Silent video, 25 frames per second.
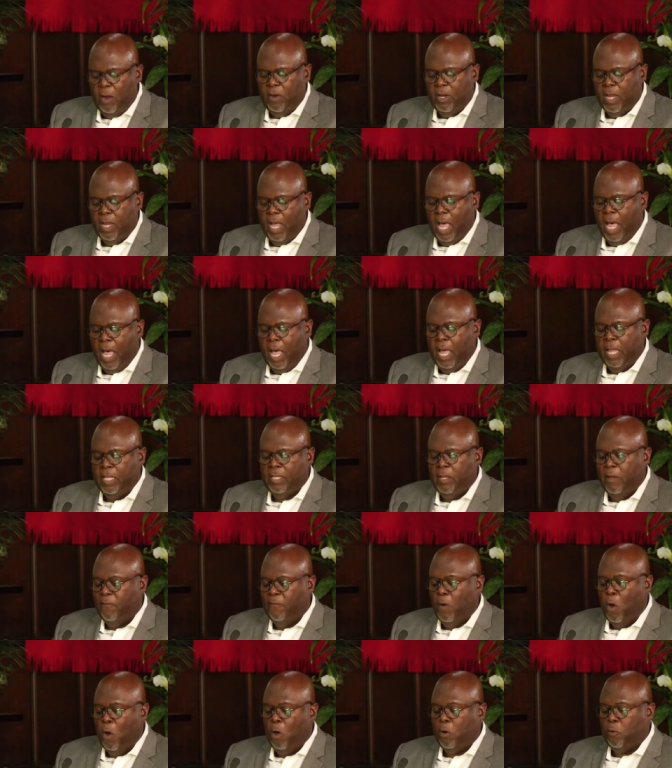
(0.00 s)
God
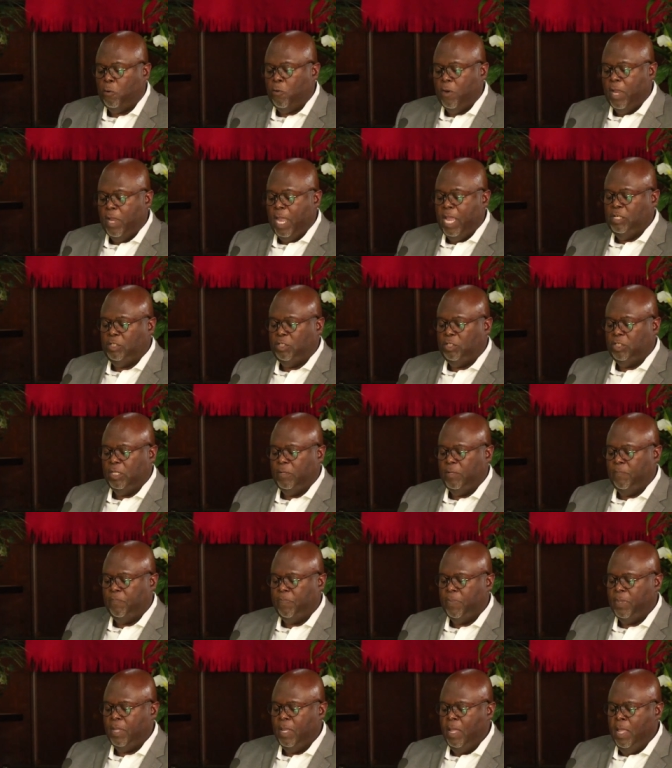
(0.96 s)
of all creation.
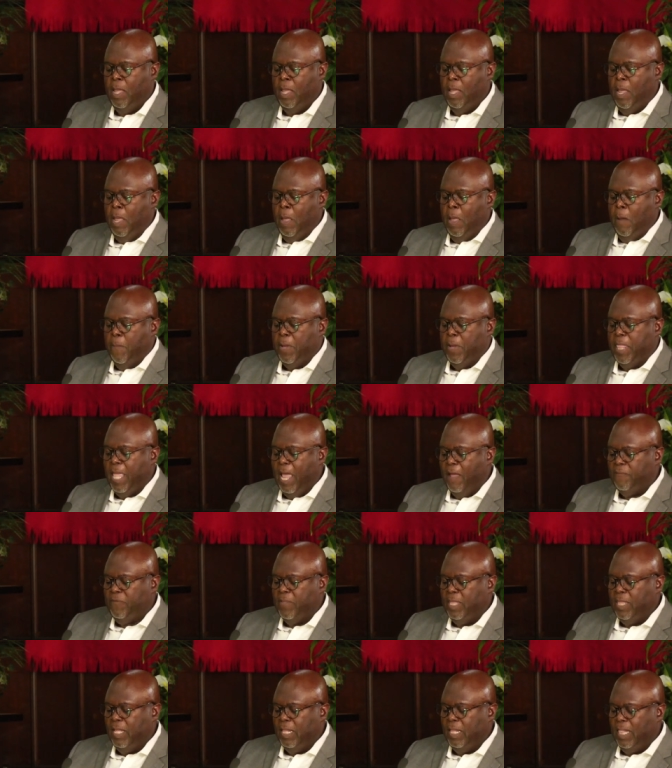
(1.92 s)
But
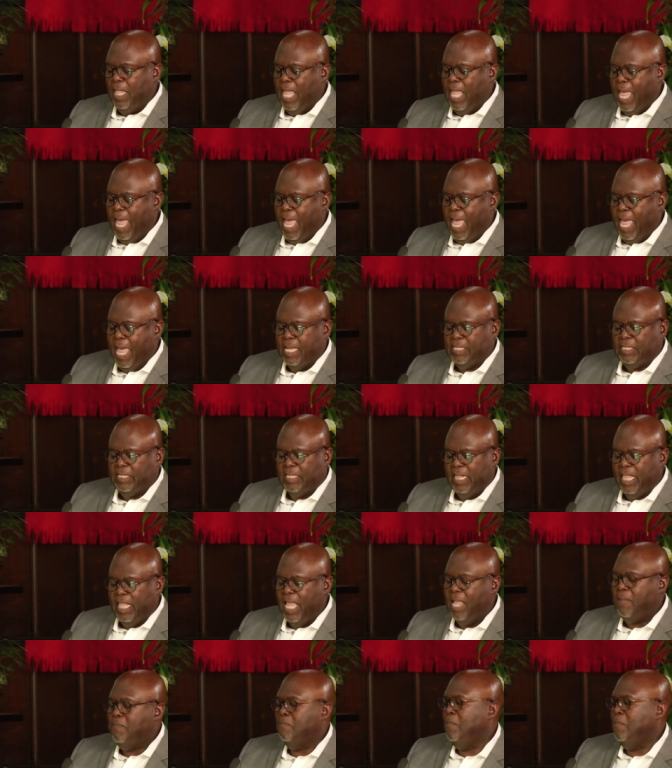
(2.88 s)
after the last,
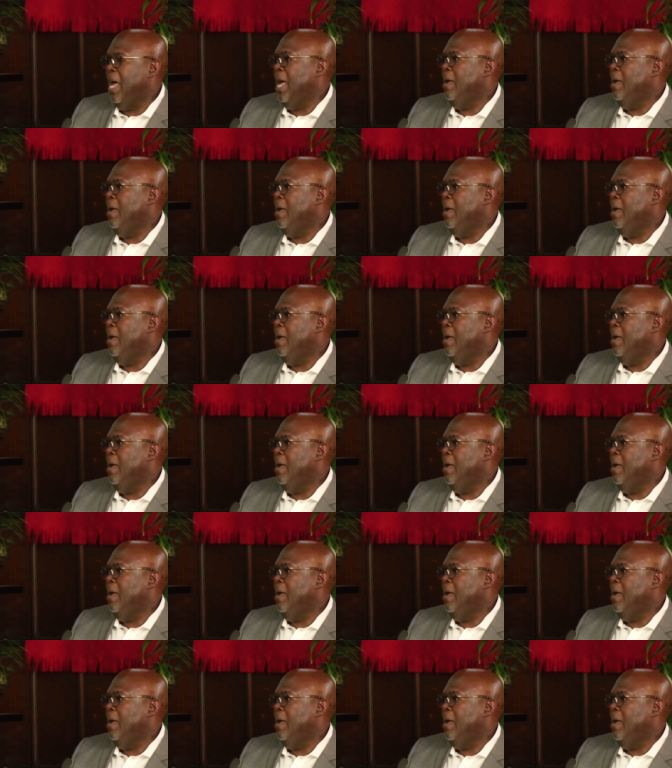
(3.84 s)
let my